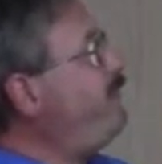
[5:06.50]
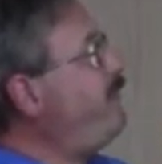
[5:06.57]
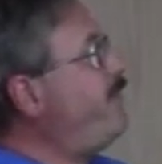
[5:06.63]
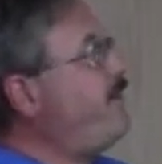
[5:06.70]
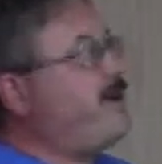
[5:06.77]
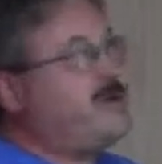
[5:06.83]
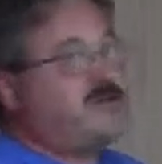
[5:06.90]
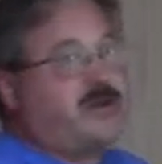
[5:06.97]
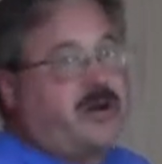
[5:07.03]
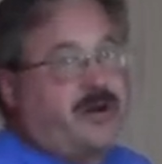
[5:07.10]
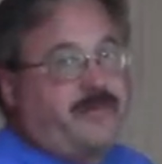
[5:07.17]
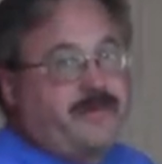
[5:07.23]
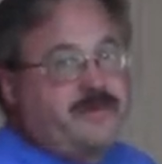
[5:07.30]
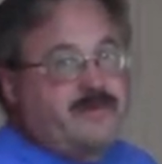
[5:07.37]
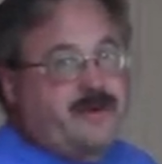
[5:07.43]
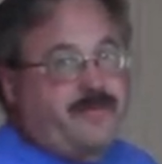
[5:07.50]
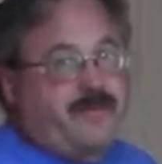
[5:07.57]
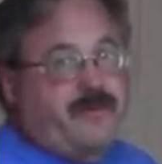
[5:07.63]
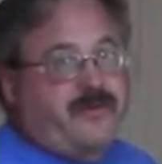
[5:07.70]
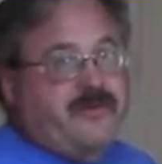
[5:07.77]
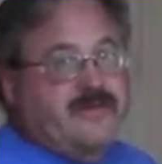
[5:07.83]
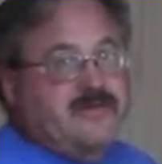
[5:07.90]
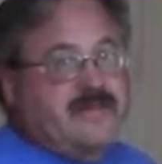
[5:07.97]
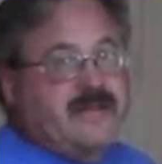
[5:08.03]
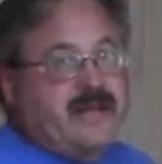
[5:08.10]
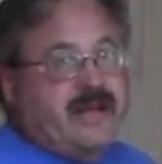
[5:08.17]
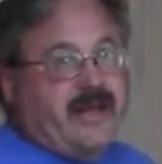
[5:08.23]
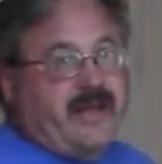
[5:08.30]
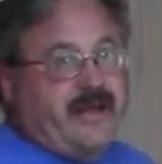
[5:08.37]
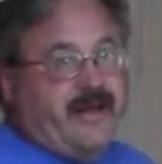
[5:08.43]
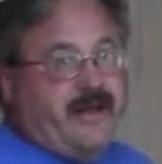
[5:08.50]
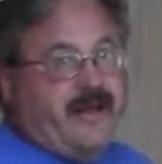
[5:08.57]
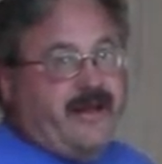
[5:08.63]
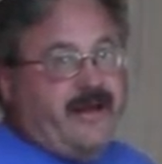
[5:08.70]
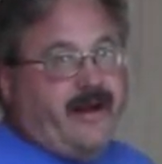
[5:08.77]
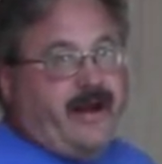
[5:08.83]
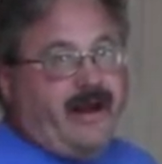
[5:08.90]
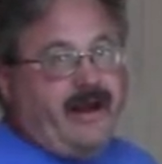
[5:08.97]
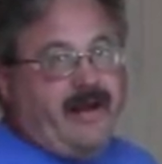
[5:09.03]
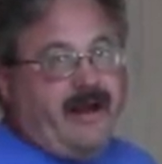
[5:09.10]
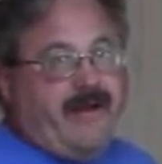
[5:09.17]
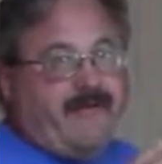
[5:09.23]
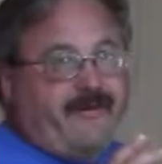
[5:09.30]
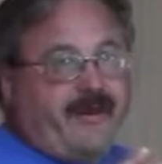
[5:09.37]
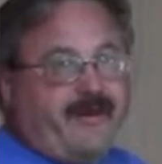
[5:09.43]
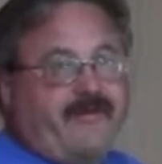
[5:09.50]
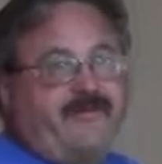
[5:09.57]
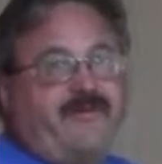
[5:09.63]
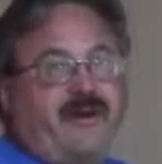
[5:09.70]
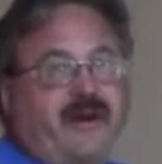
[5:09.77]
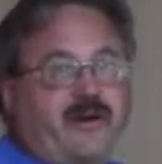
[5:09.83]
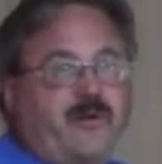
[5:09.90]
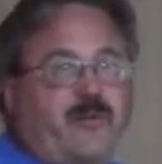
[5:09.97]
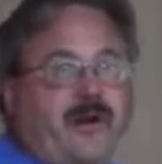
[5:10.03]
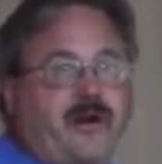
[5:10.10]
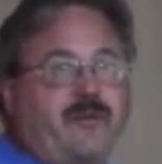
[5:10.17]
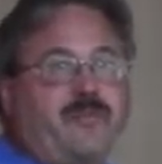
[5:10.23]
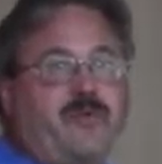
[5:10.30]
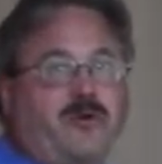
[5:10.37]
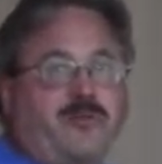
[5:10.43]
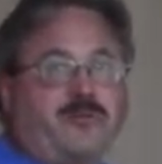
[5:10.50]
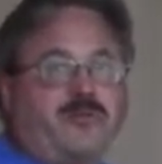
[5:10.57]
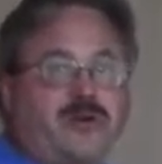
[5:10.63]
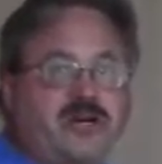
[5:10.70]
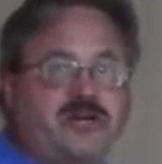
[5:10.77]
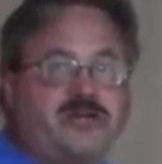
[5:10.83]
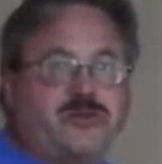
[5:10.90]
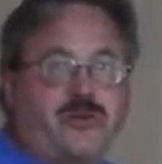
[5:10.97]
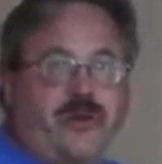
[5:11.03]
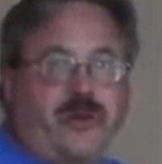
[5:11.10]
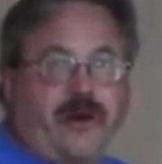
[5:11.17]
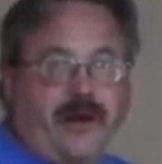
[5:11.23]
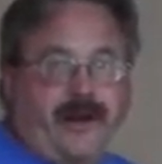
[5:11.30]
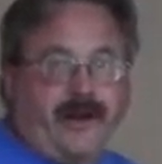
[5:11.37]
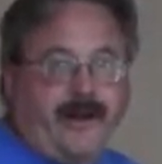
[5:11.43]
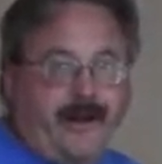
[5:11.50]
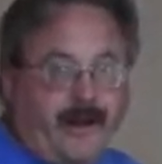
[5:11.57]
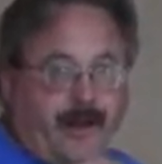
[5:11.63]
repair job is up on the ceiling, I've had to find a way to put pressure on it.